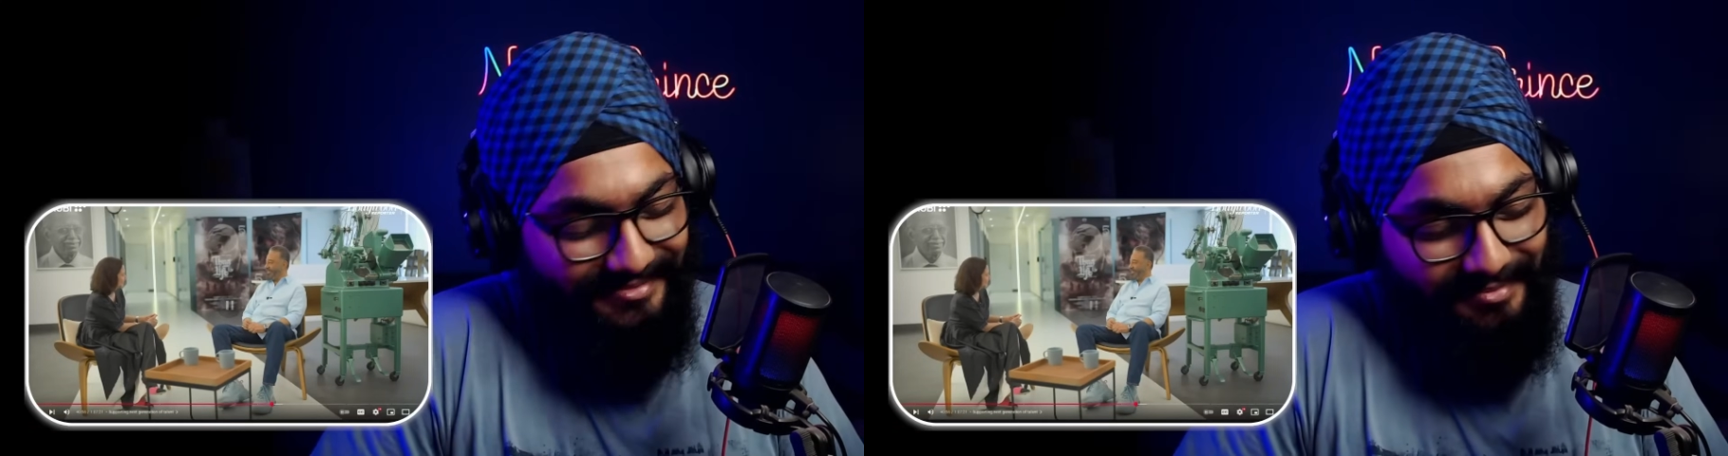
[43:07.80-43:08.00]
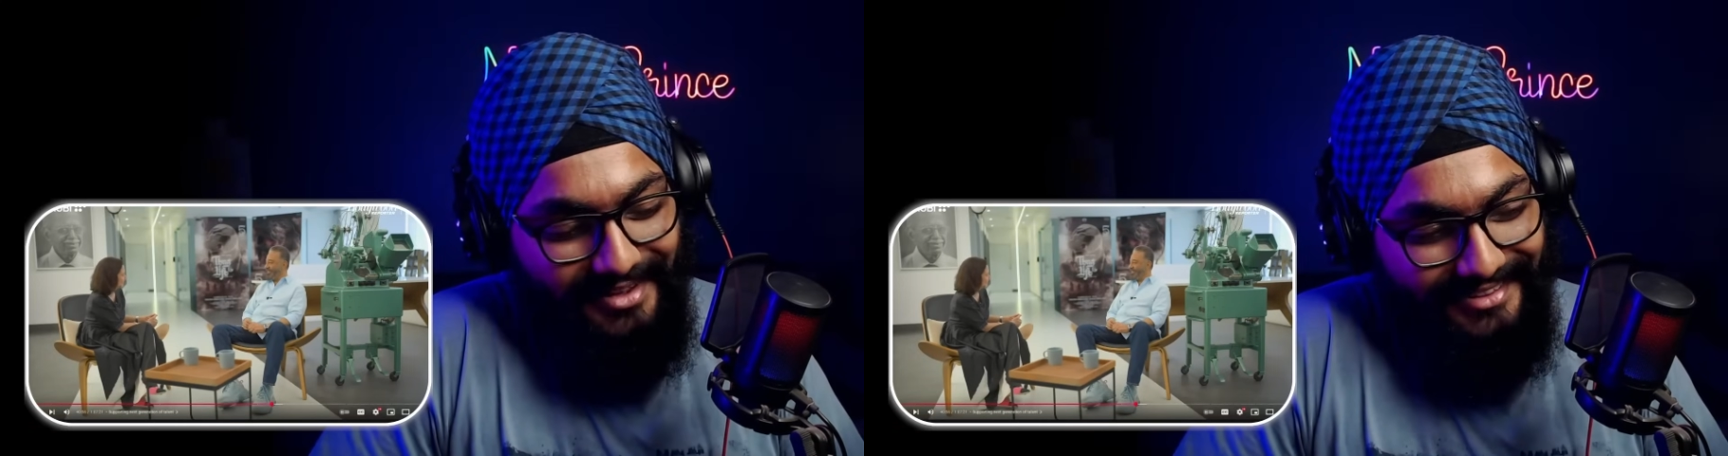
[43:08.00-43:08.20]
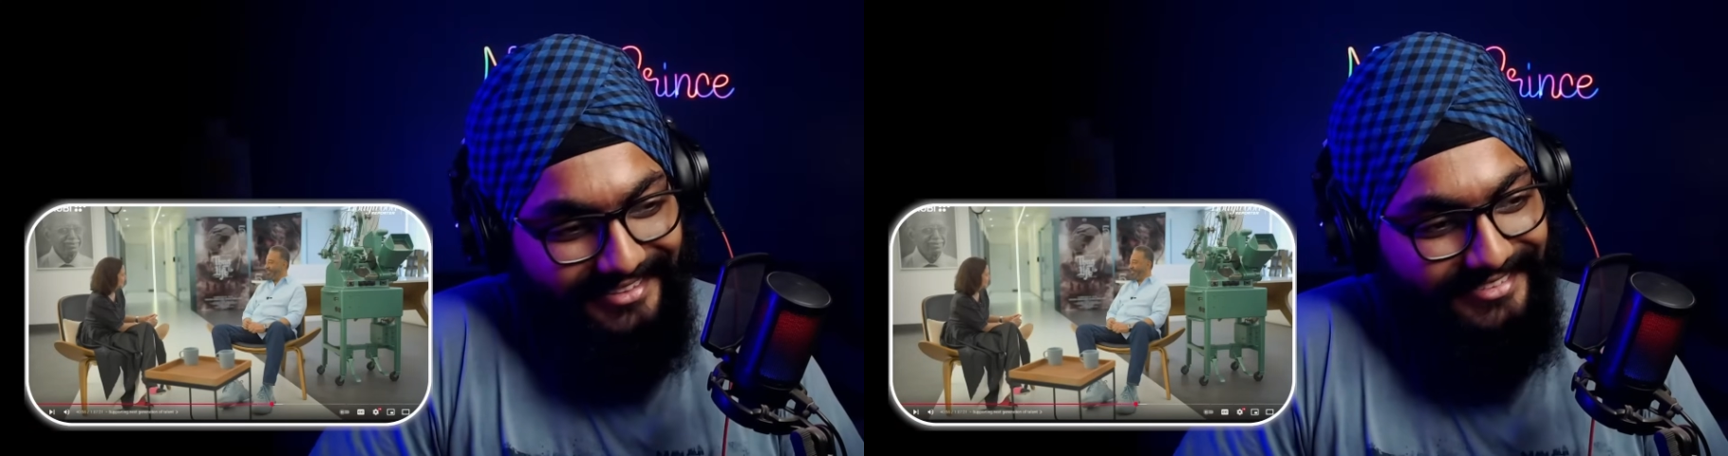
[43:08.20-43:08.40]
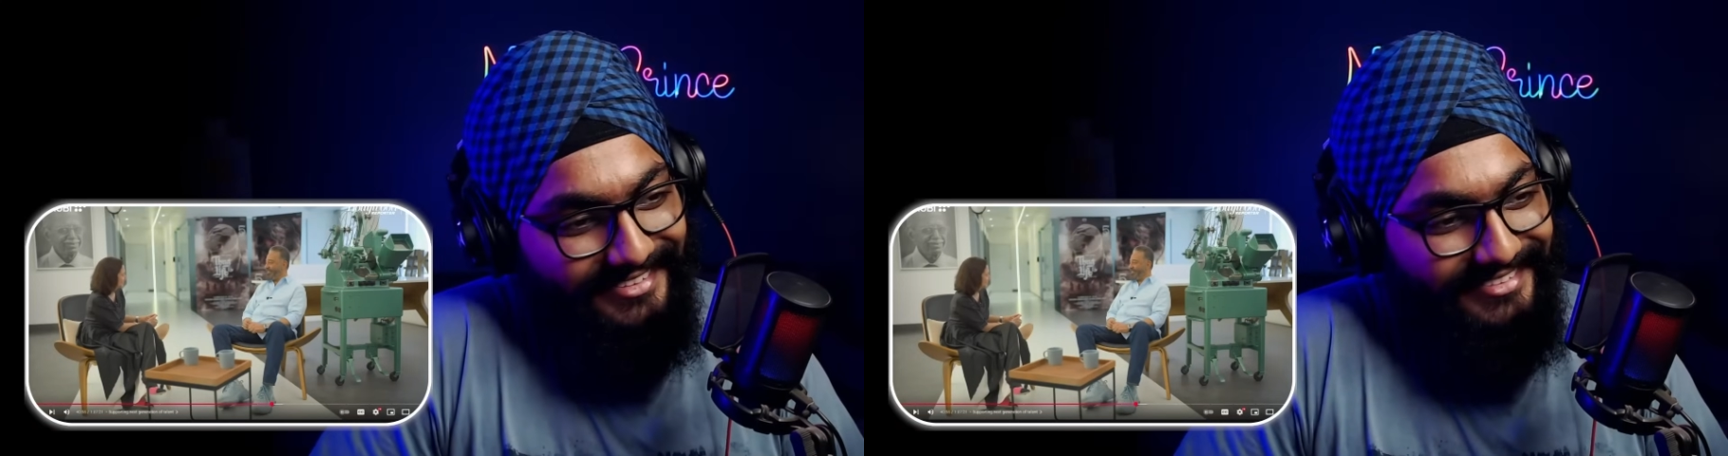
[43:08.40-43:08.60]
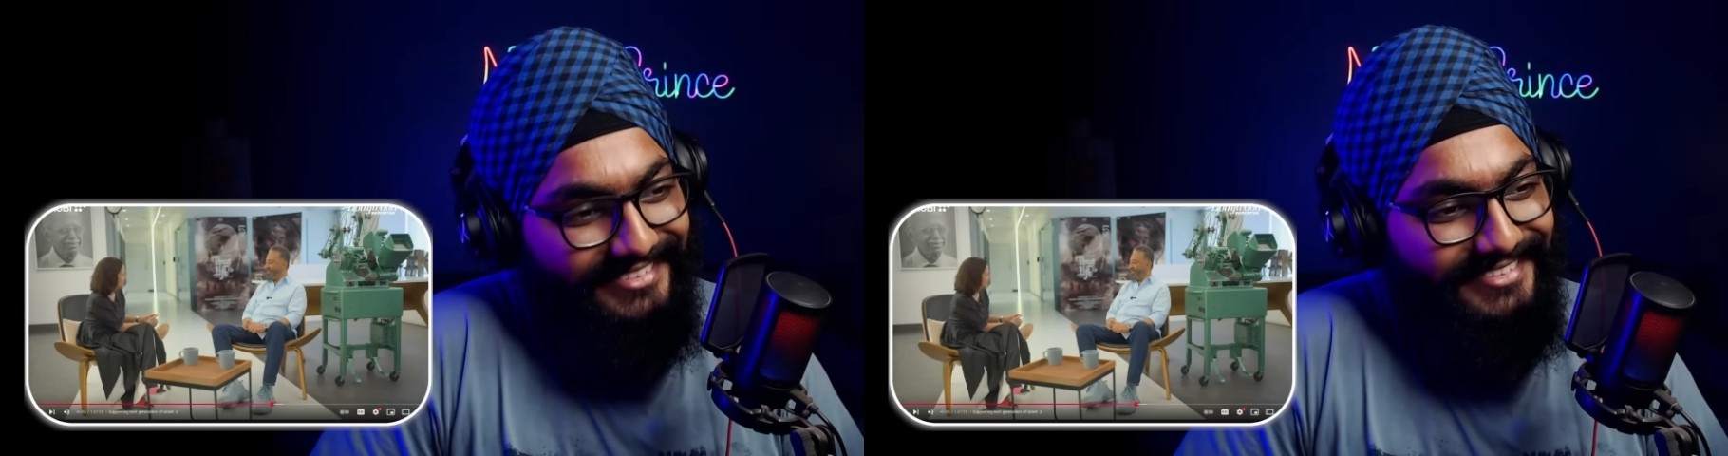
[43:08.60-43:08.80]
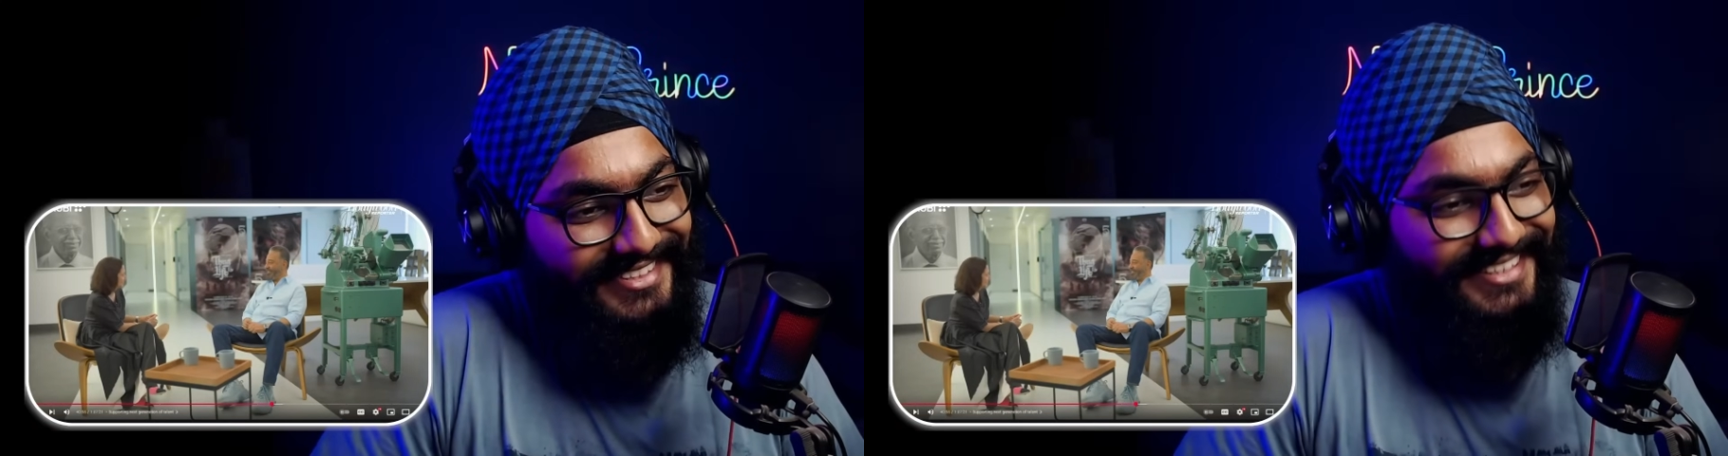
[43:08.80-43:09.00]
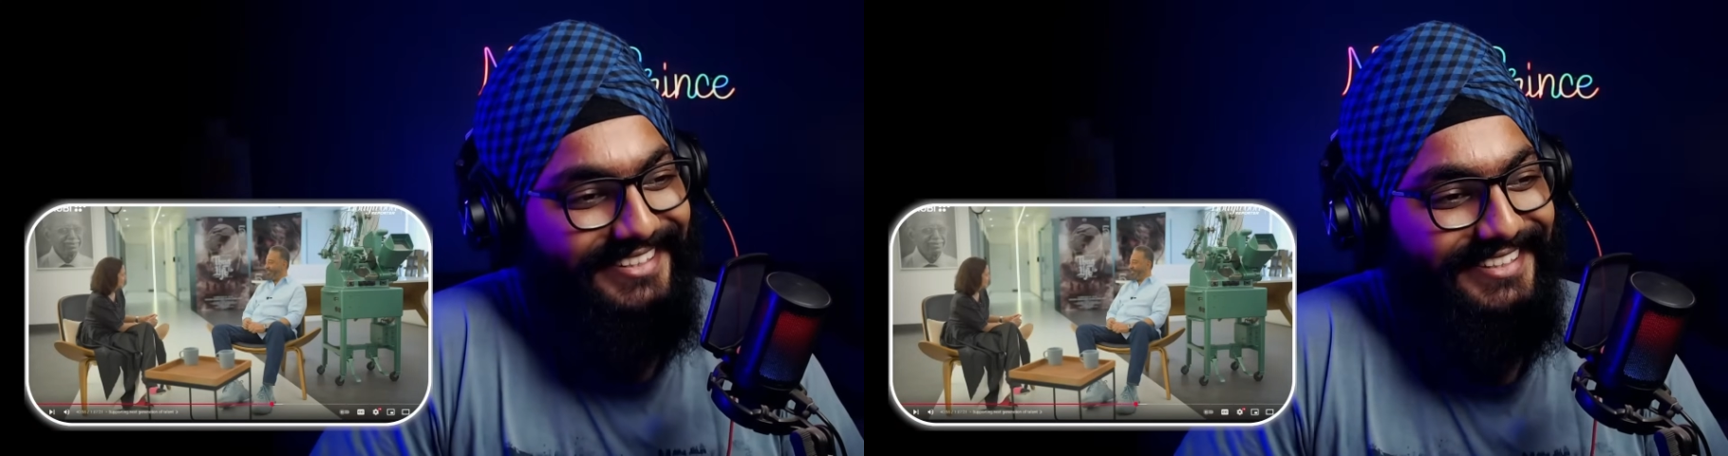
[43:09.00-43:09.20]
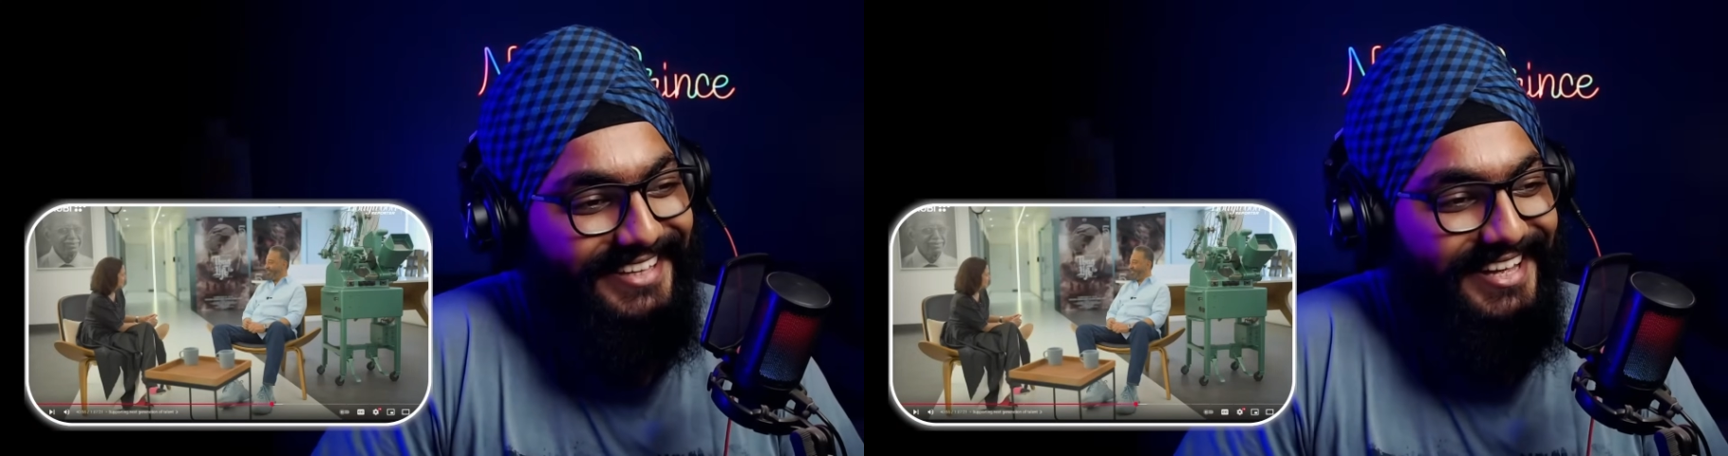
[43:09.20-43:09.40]
And this is.
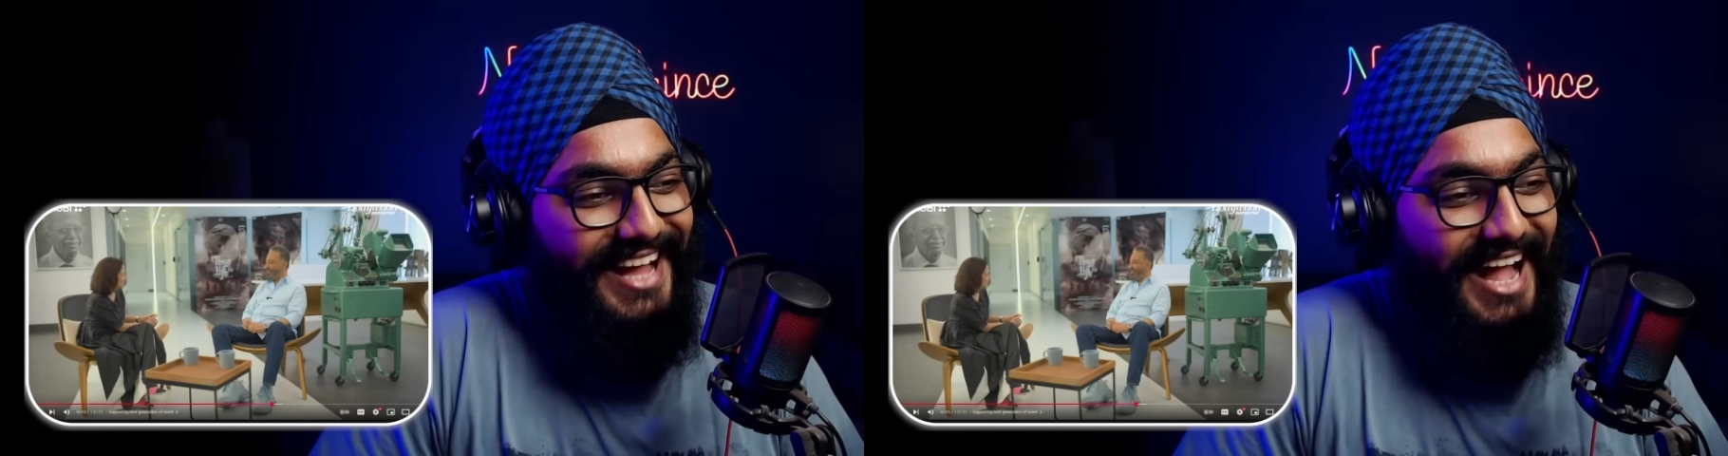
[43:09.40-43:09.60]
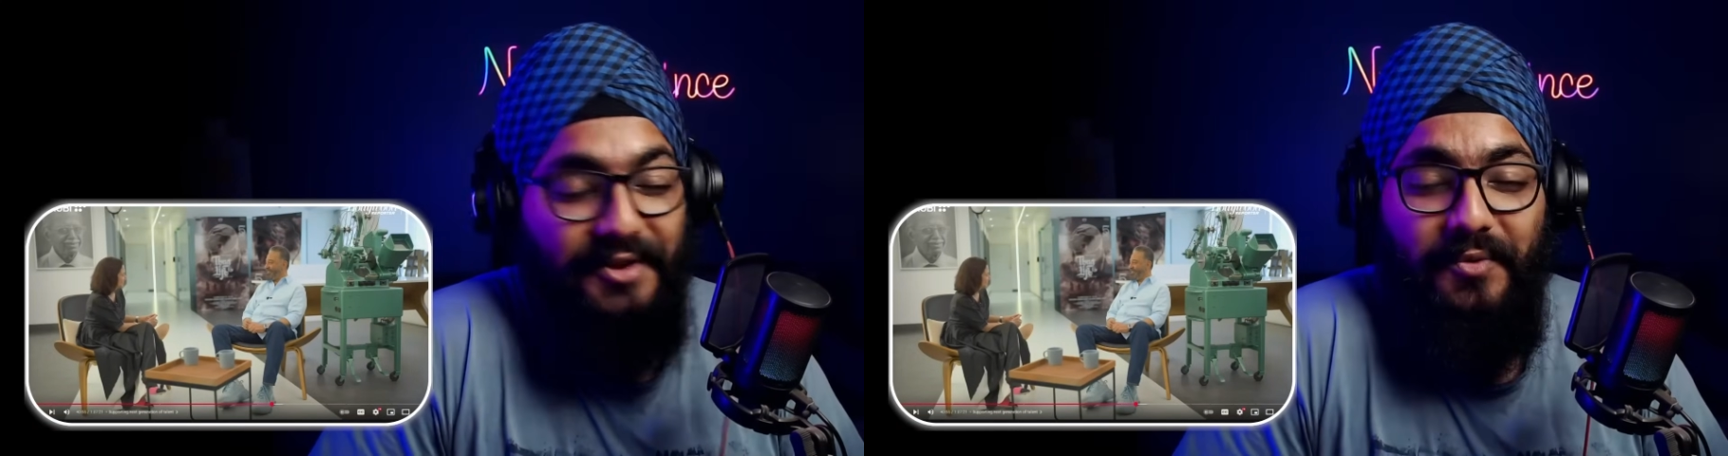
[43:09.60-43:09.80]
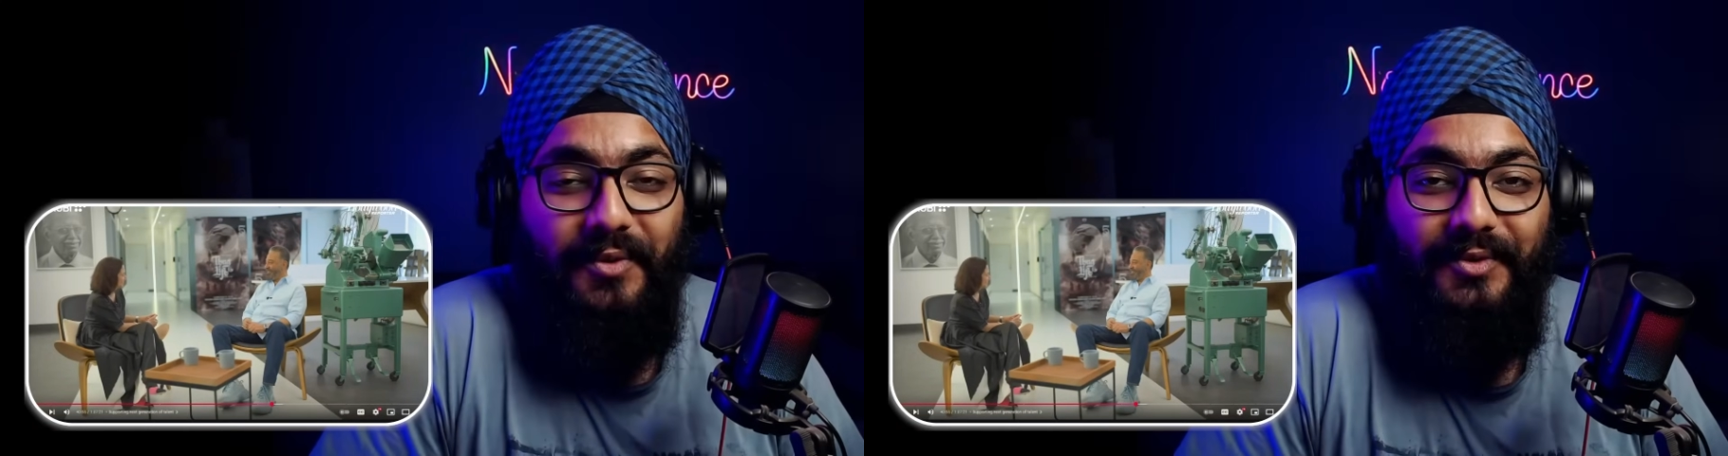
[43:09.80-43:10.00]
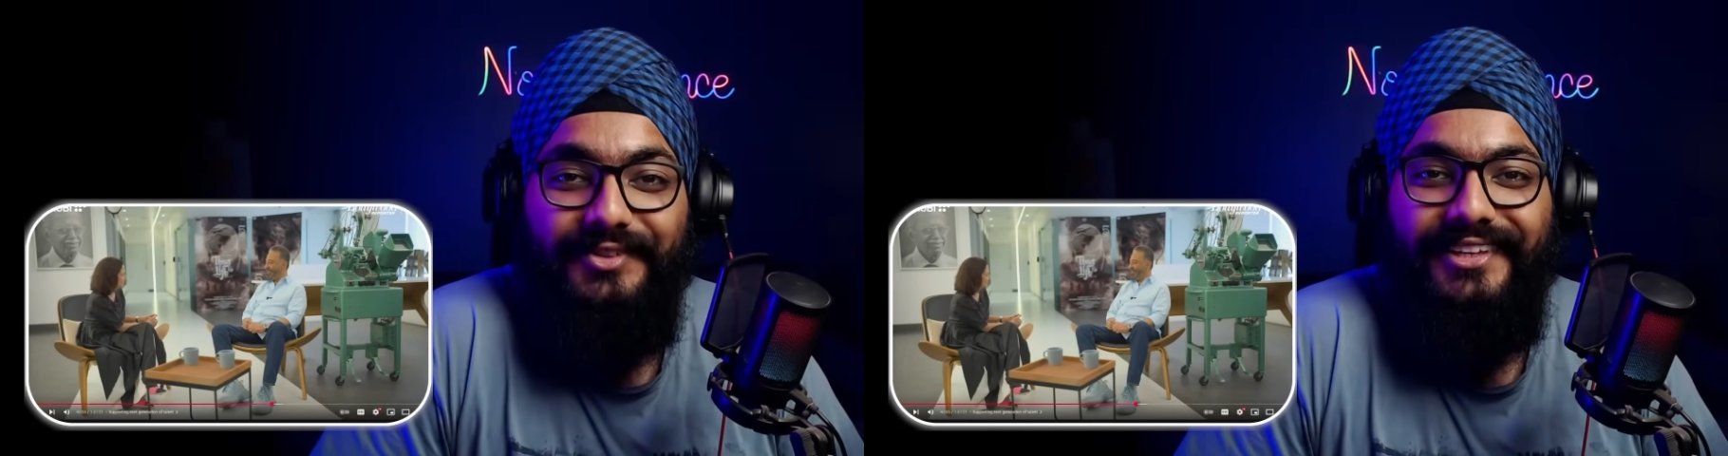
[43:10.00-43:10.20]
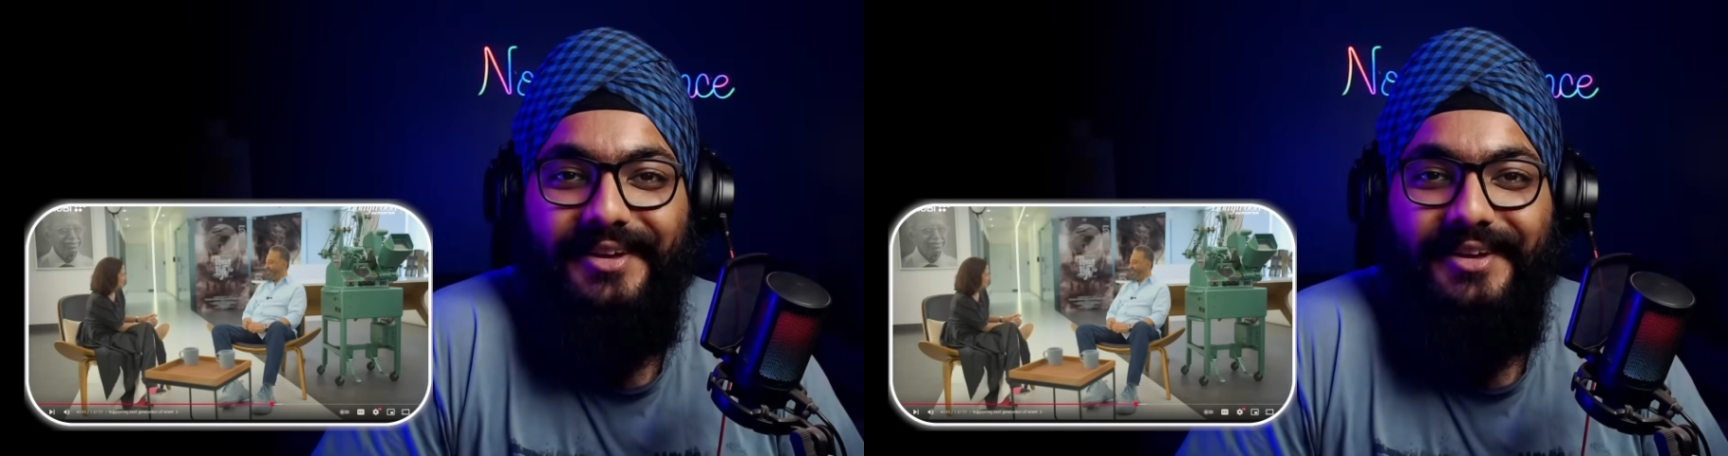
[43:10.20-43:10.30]
I don't know what to say.